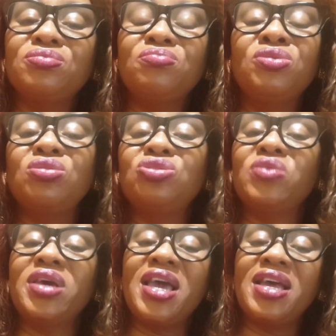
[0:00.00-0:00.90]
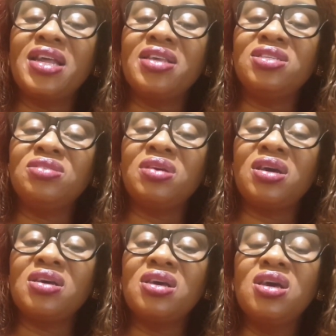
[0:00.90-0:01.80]
because you're here in Nigeria.
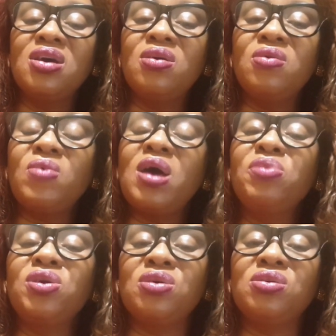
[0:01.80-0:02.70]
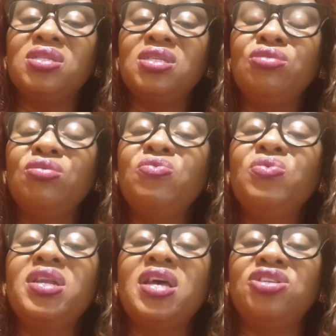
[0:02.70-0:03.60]
Why? Because we
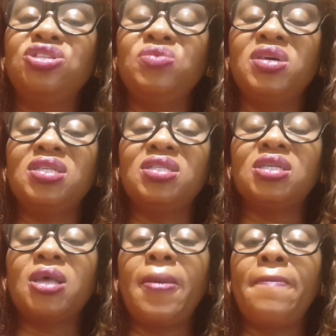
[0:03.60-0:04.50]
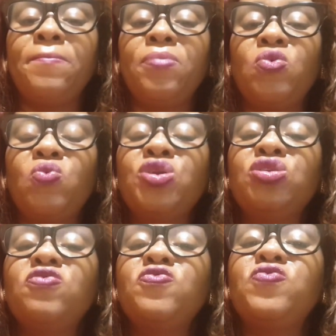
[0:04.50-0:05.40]
Nigerians, we
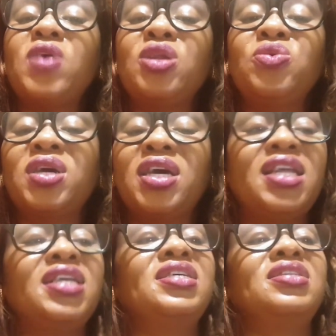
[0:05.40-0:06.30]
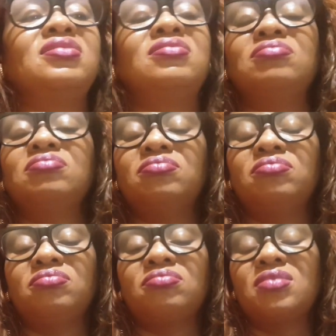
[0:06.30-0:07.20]
don't value cleaning.
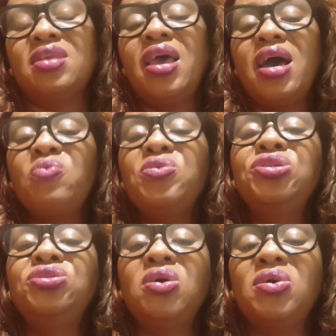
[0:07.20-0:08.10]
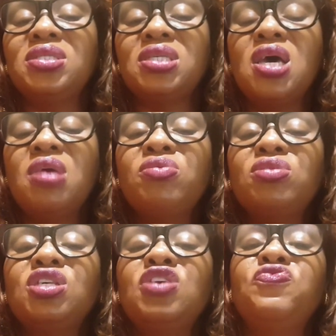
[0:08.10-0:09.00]
Yeah, we don't.
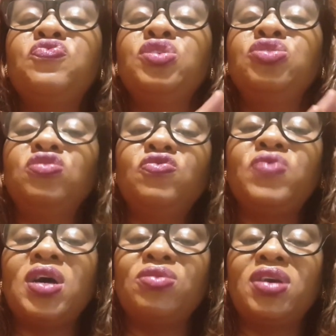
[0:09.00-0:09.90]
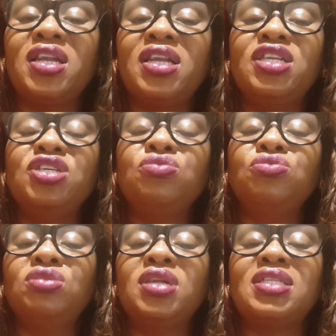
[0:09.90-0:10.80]
Because if we do value cleaning, you
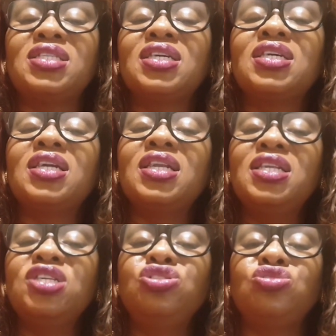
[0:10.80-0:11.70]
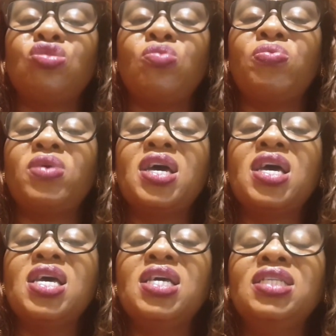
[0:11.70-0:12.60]
know that cleaning job
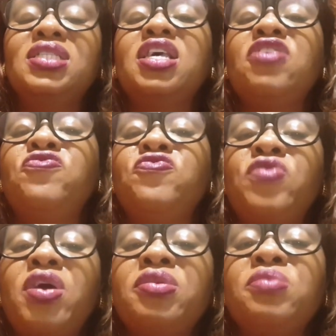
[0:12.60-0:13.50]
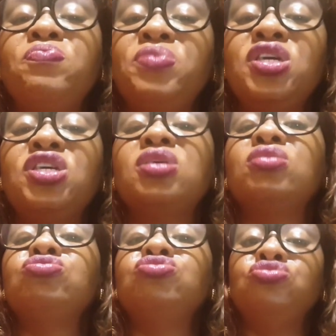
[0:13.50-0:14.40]
is a very big
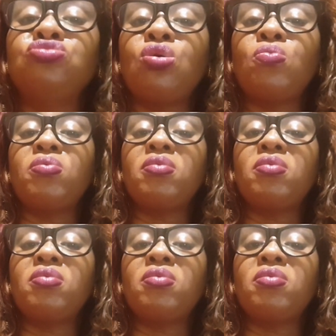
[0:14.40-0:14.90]
job.